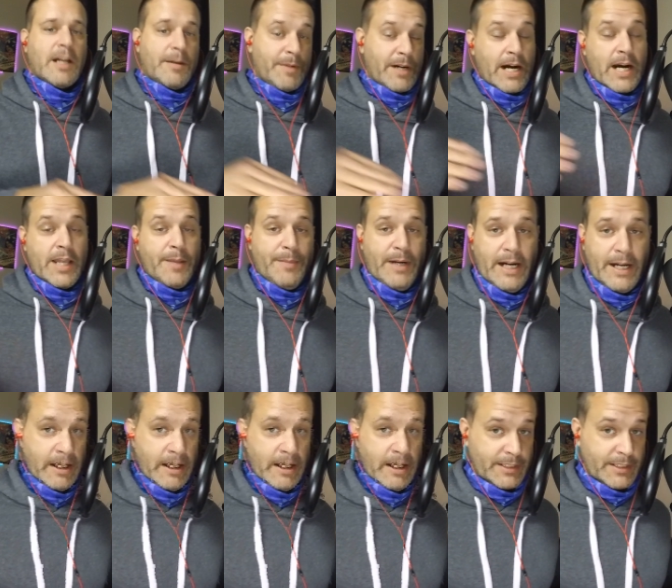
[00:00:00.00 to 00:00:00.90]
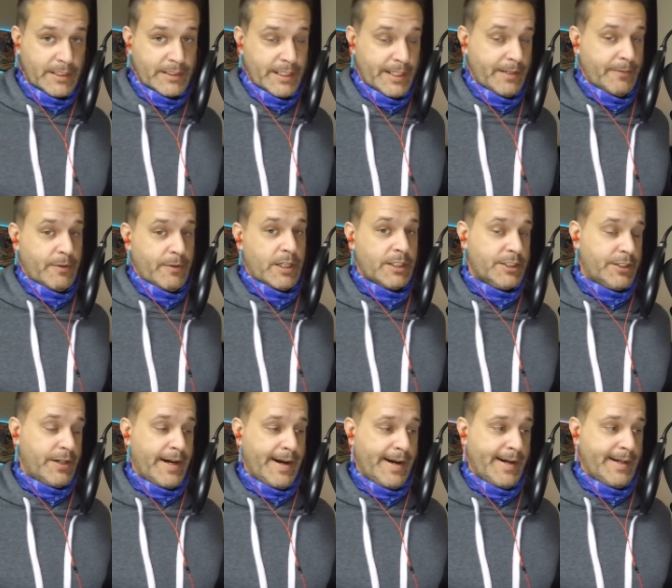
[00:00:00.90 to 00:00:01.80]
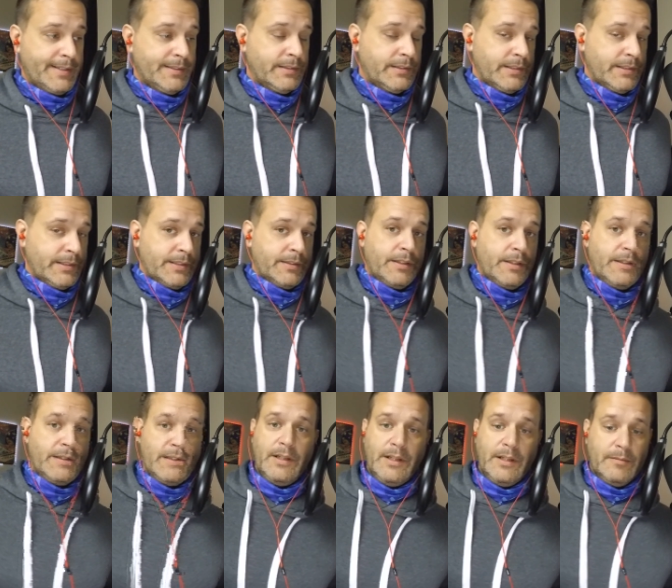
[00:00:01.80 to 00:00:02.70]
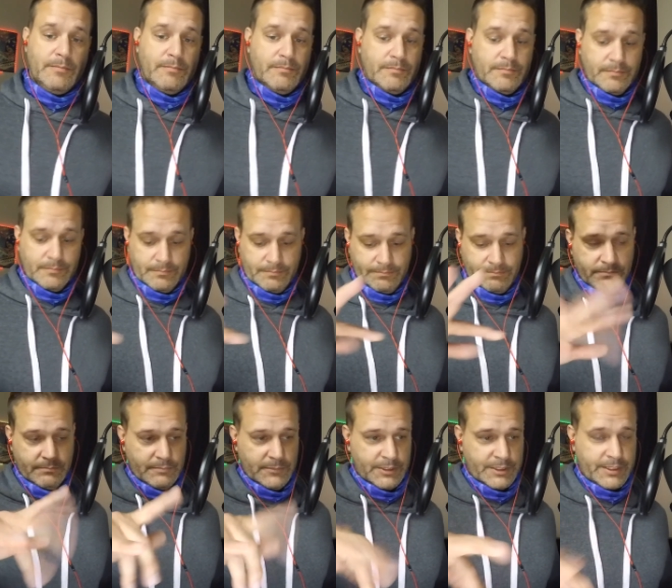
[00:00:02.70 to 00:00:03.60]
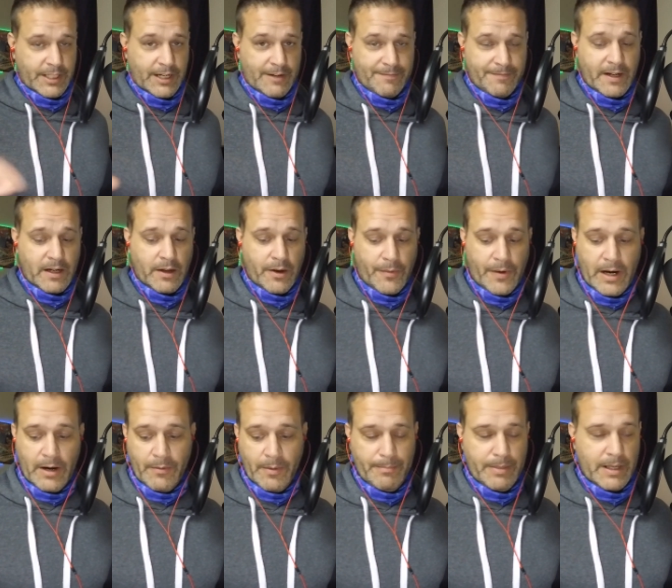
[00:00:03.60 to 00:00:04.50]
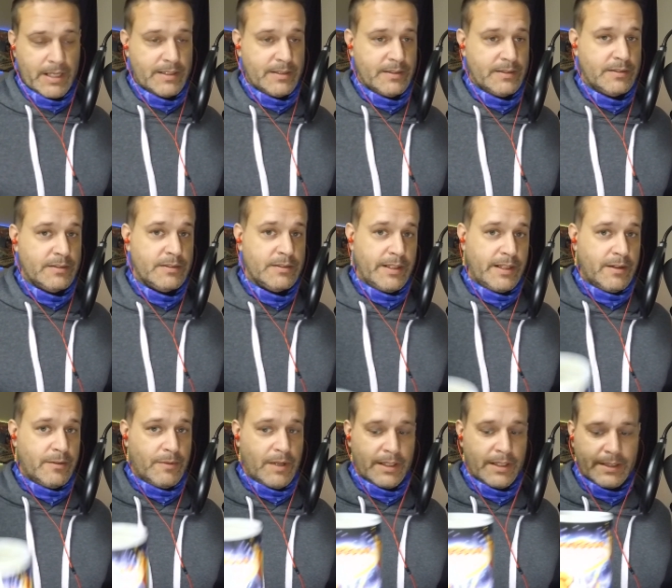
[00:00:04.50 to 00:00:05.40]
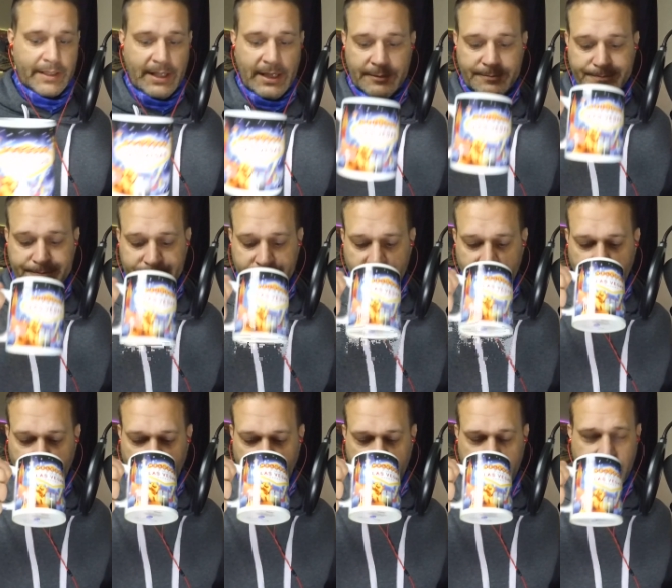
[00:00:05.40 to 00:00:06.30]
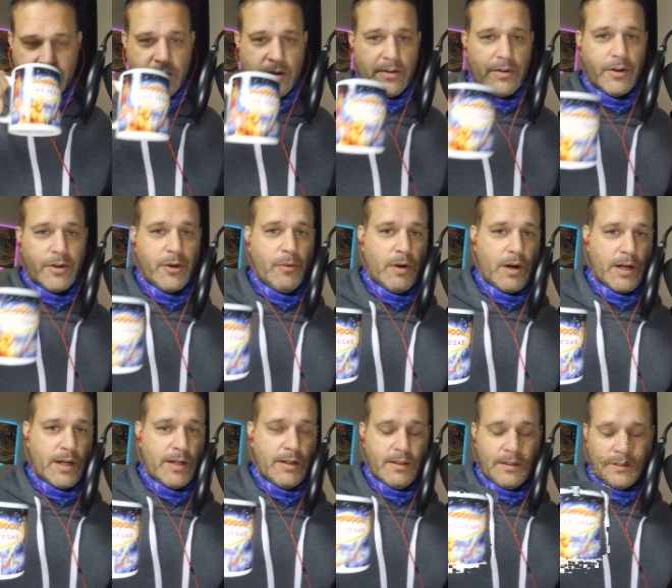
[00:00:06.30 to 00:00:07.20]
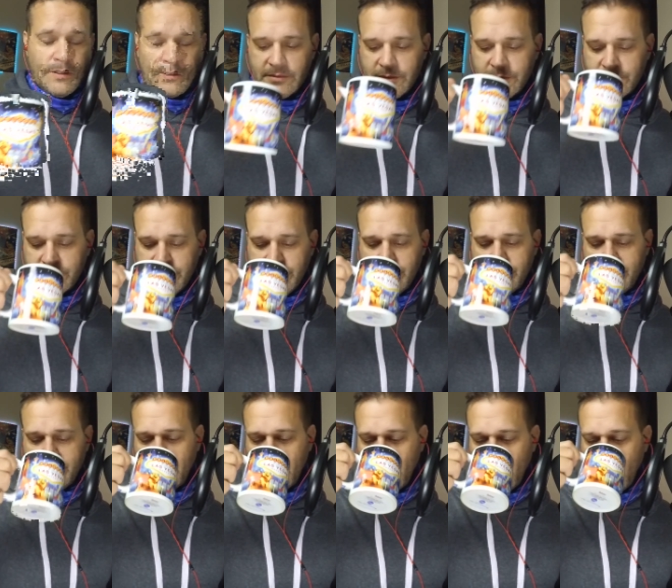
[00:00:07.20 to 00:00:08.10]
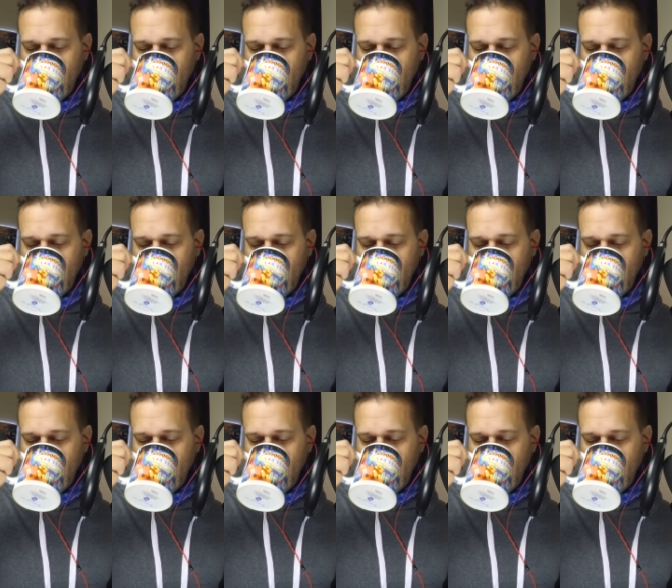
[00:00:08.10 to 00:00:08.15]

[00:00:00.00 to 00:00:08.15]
coming out of the bathroom because you didn't wash your hands and you start fiddling around with buttons. They don't want that. They know who you are. Jeez.